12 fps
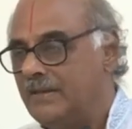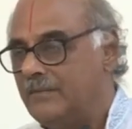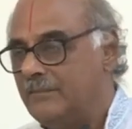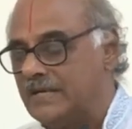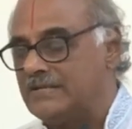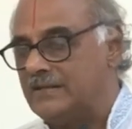
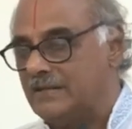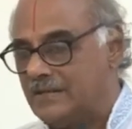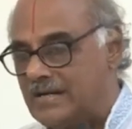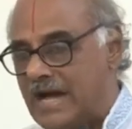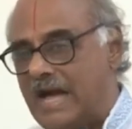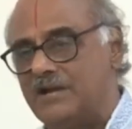But
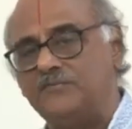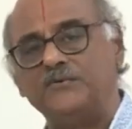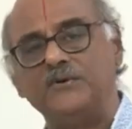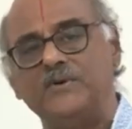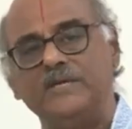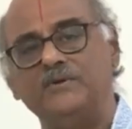car
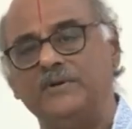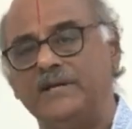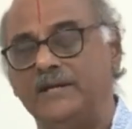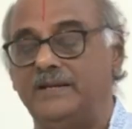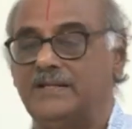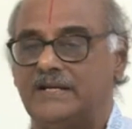phone, why you
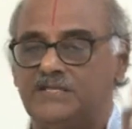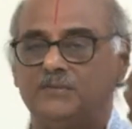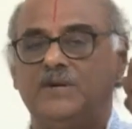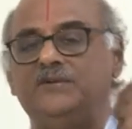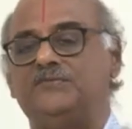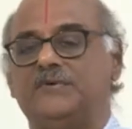need it? That is
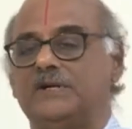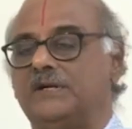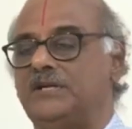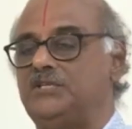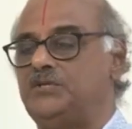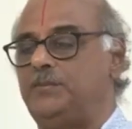meant for
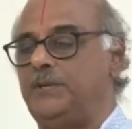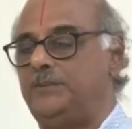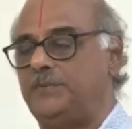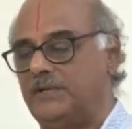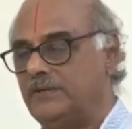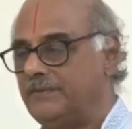rich
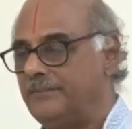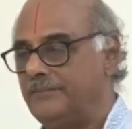people.